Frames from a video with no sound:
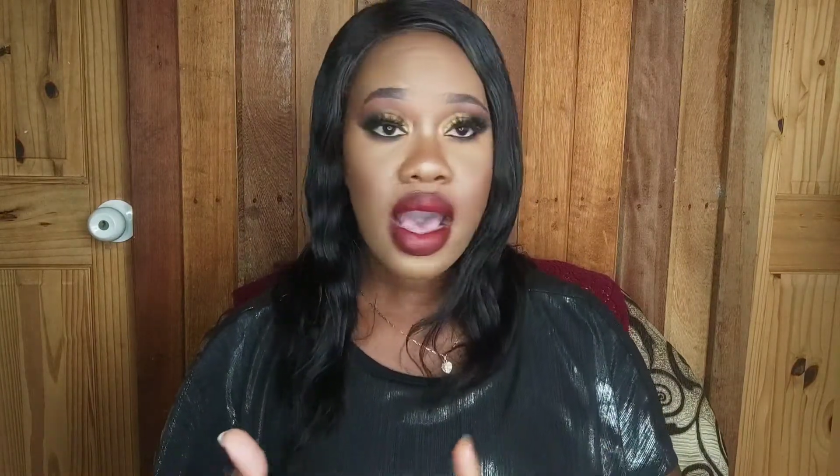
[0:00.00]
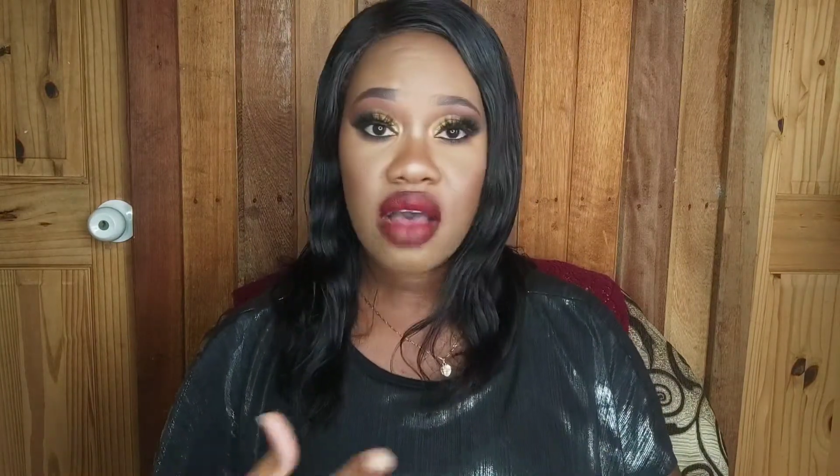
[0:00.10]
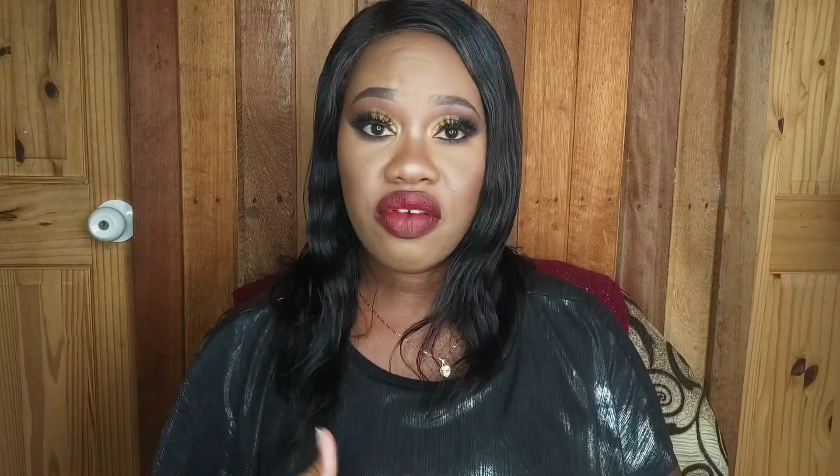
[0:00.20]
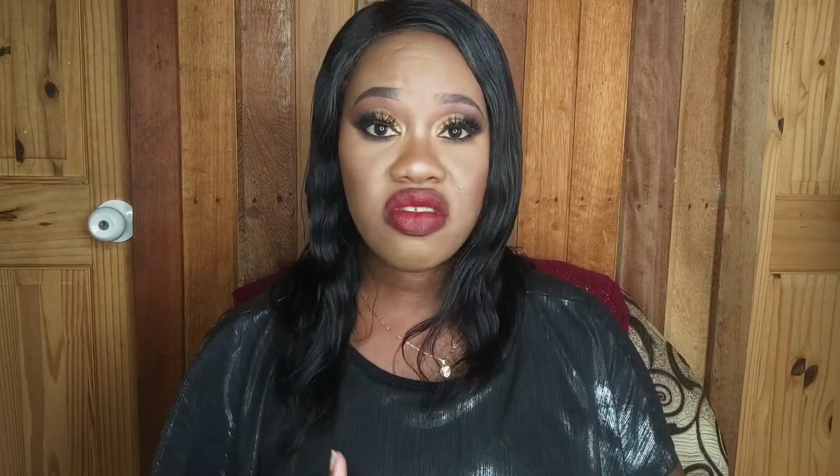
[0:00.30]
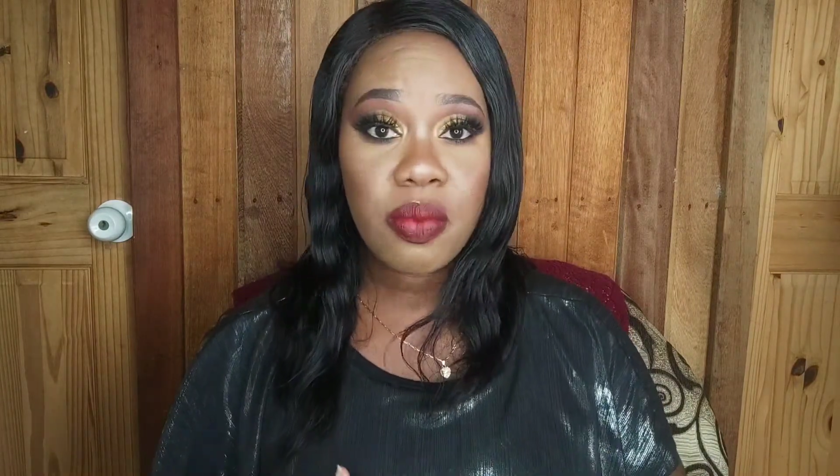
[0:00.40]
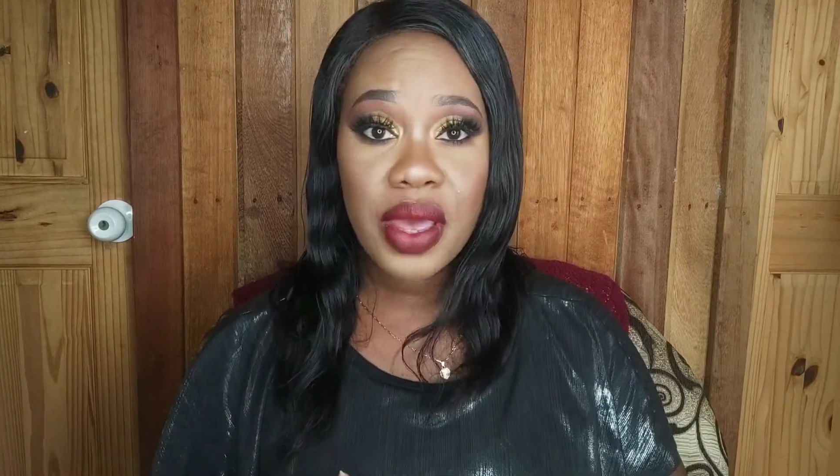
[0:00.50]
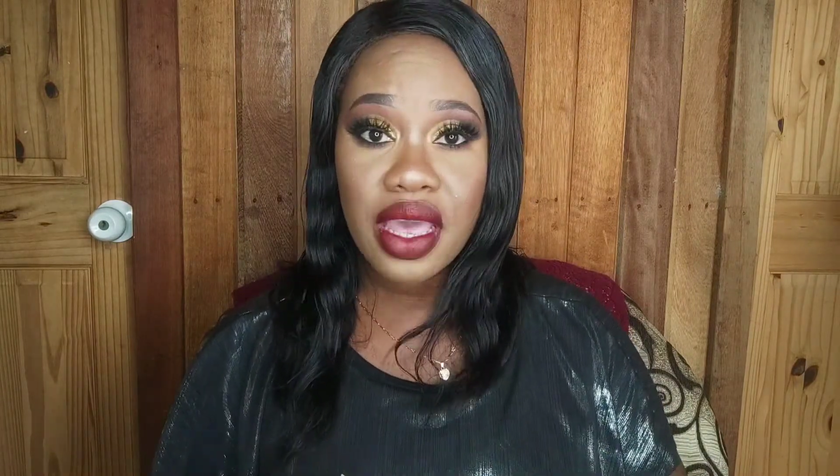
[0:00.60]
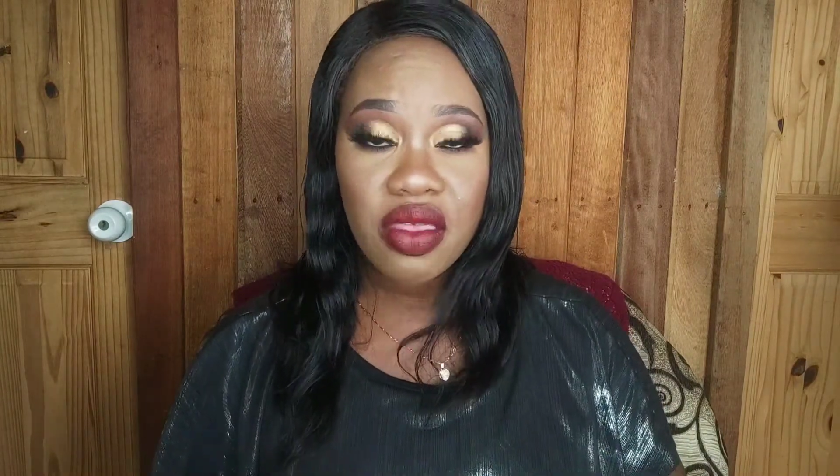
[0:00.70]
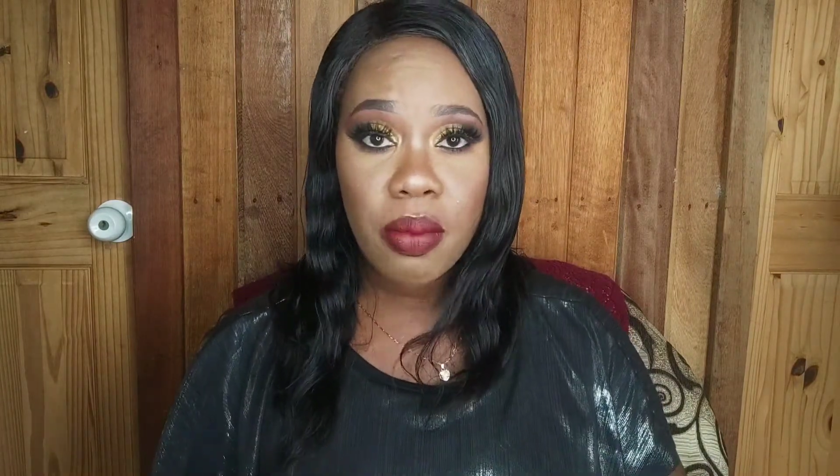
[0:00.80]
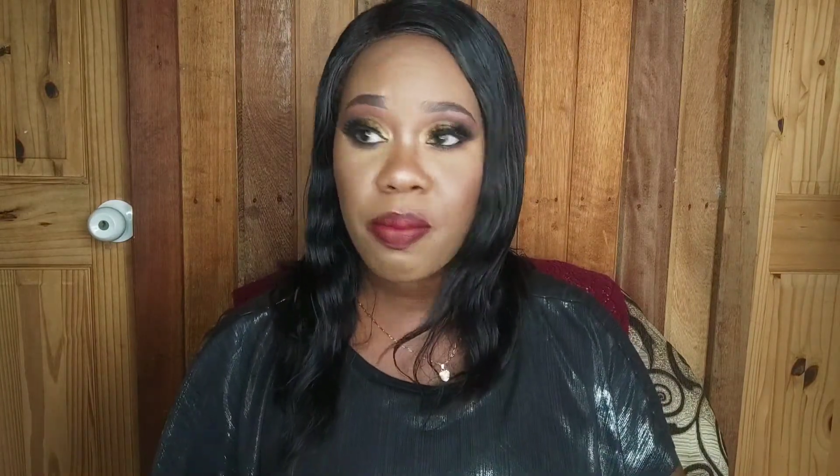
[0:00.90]
having to
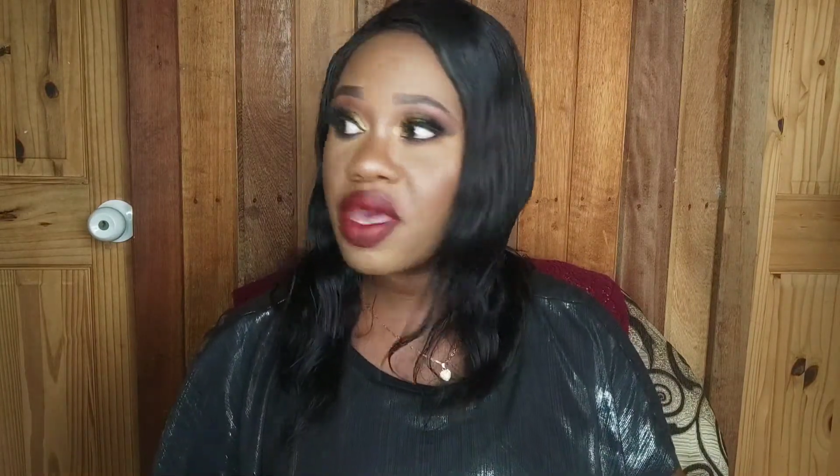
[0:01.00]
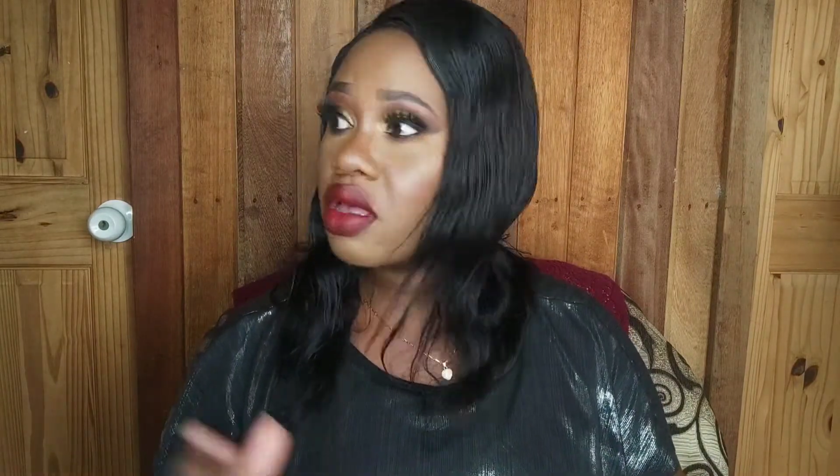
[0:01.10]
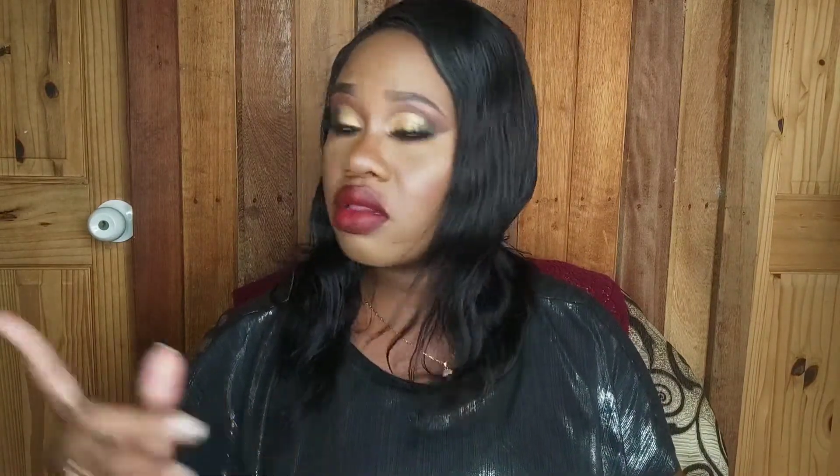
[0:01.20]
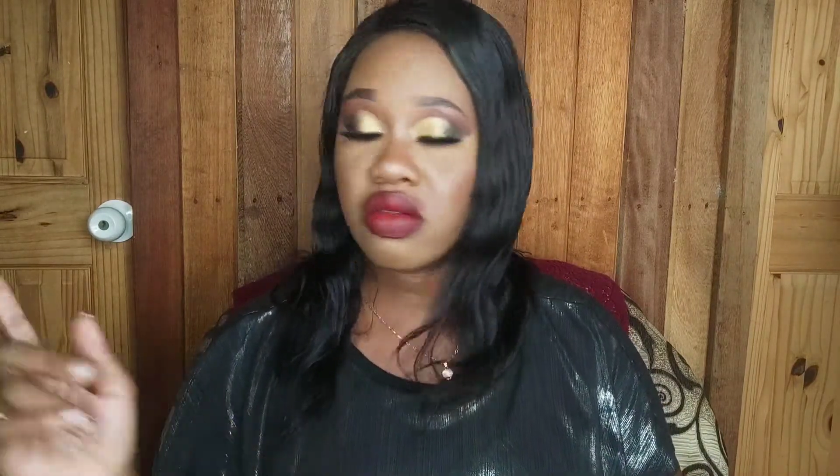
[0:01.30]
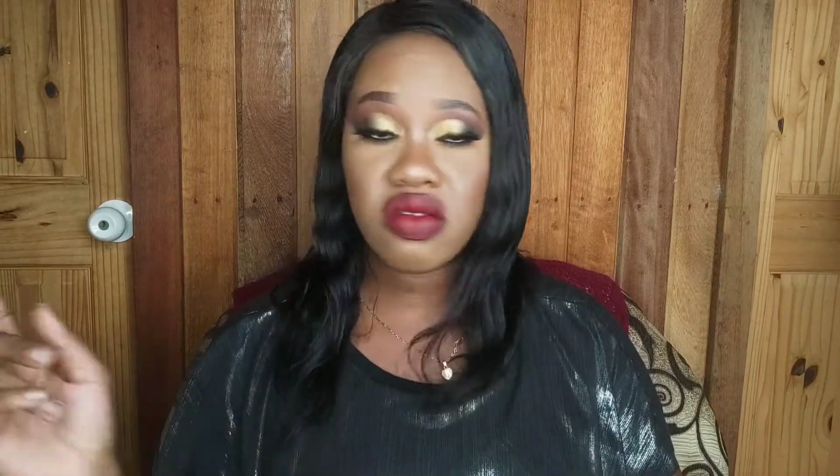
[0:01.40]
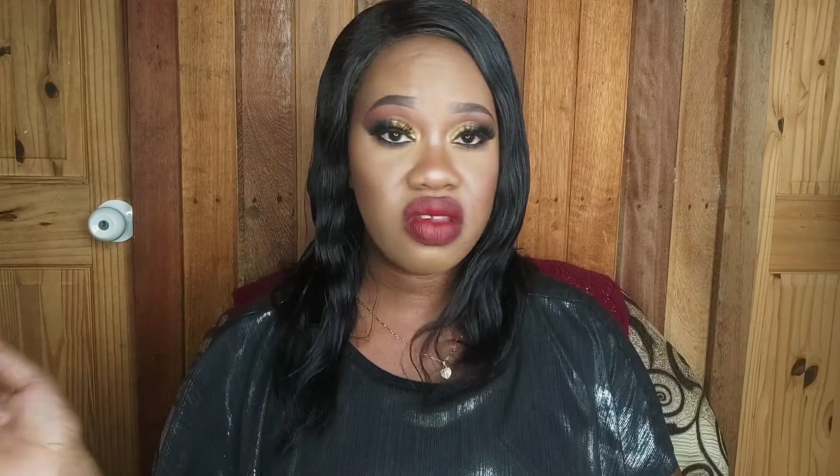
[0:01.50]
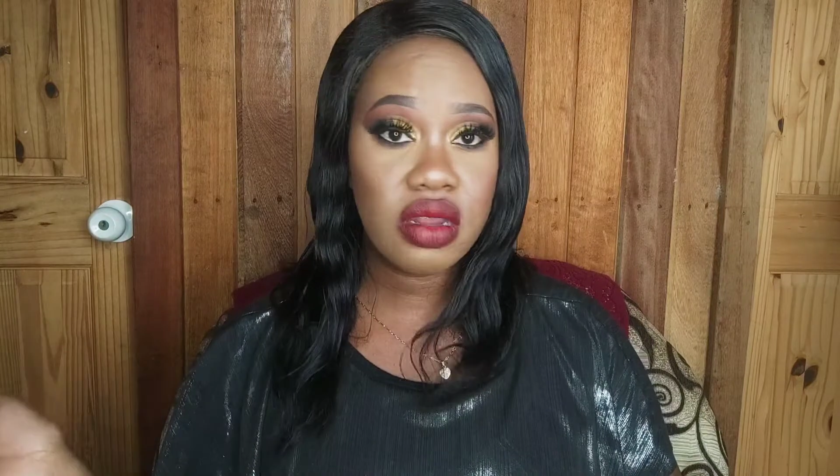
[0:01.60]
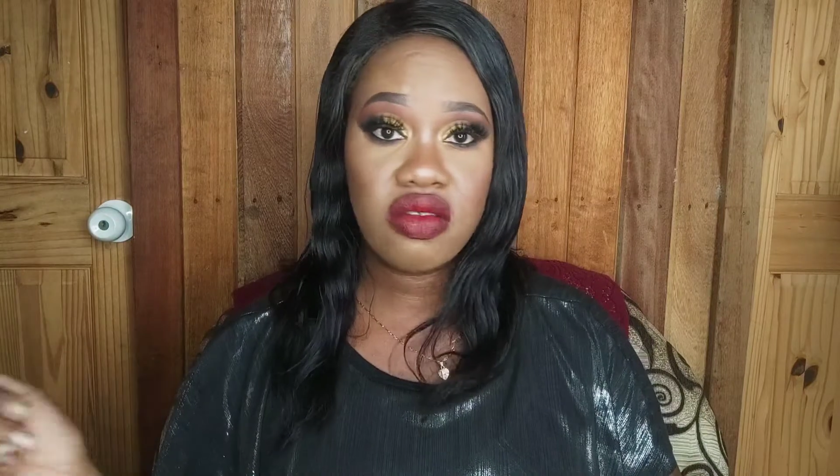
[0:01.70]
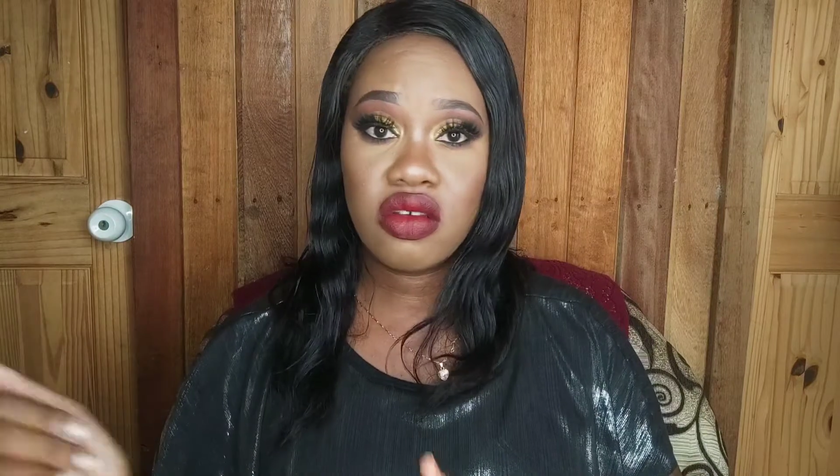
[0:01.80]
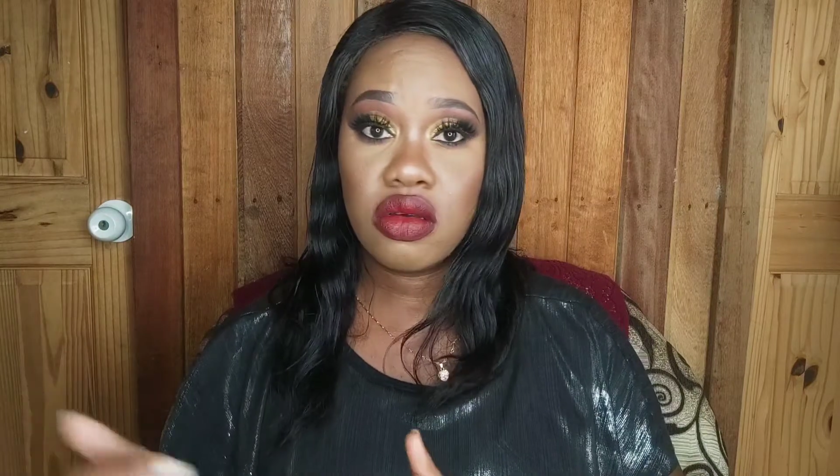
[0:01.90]
pay the bills
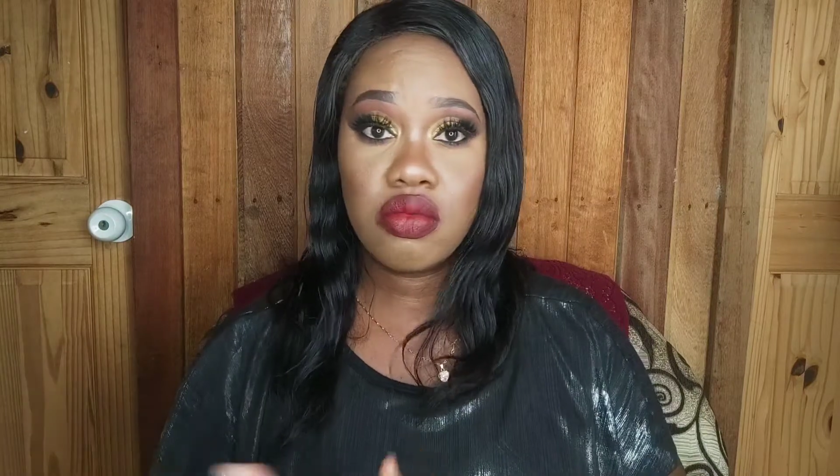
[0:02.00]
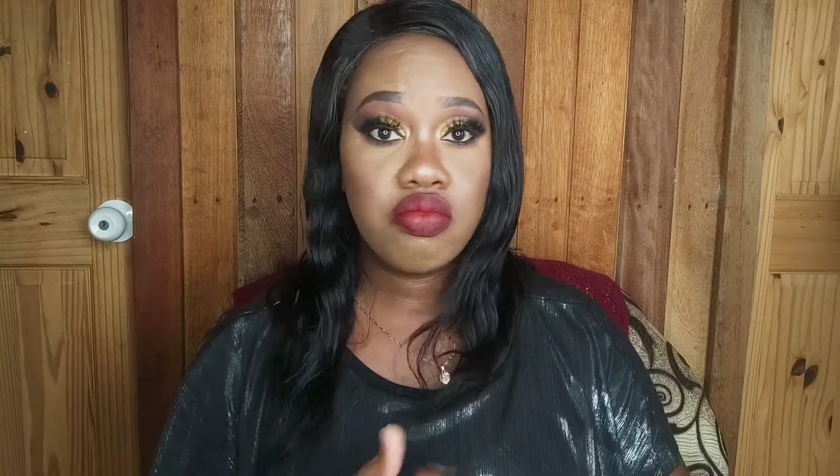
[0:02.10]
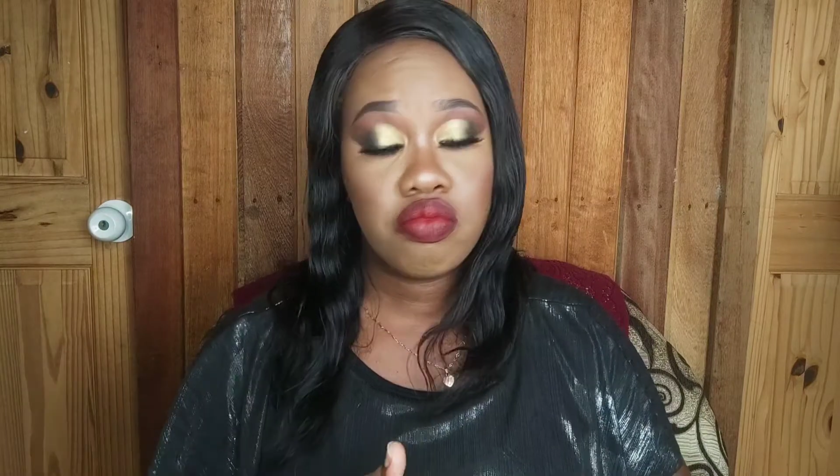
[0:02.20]
and to